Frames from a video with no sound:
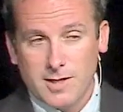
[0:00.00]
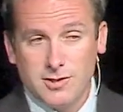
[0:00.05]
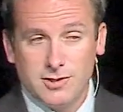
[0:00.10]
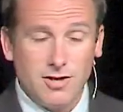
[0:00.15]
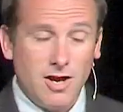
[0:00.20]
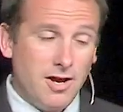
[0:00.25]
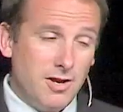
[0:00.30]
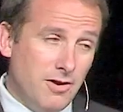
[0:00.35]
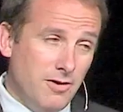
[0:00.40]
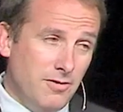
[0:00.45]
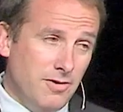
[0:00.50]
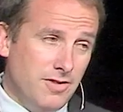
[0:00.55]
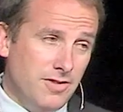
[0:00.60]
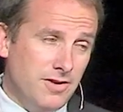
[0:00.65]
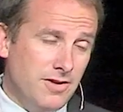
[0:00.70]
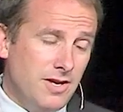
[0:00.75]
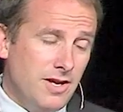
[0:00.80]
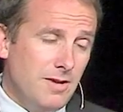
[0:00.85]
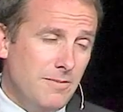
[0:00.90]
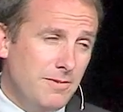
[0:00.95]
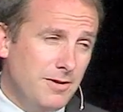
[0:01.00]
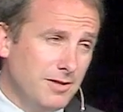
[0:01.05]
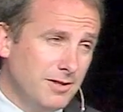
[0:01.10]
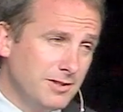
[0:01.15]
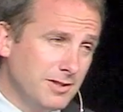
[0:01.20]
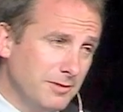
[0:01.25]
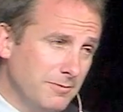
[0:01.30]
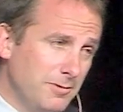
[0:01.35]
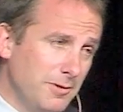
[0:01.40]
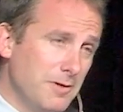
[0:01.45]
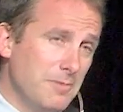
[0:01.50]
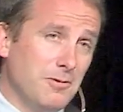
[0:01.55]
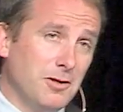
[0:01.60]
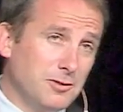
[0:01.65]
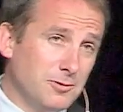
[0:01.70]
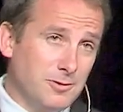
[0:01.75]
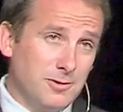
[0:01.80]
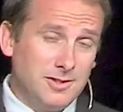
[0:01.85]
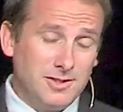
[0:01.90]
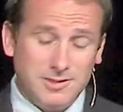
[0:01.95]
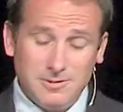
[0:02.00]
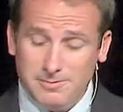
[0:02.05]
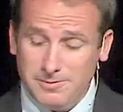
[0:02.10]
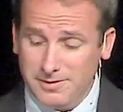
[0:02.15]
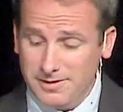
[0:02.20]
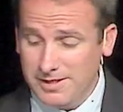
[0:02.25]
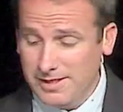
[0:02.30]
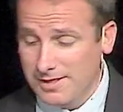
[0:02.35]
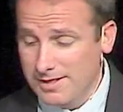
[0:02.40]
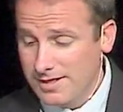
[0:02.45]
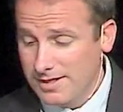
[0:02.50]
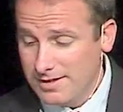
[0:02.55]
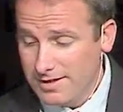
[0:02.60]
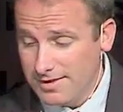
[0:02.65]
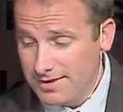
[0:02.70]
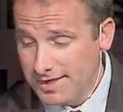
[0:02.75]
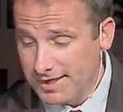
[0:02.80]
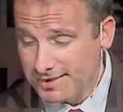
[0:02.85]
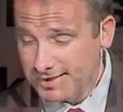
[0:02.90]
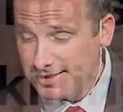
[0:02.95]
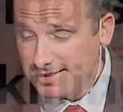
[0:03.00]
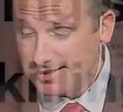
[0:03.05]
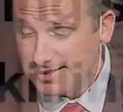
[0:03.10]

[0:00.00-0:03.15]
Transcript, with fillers: John Owen, the Puritan, put it much more simply than this.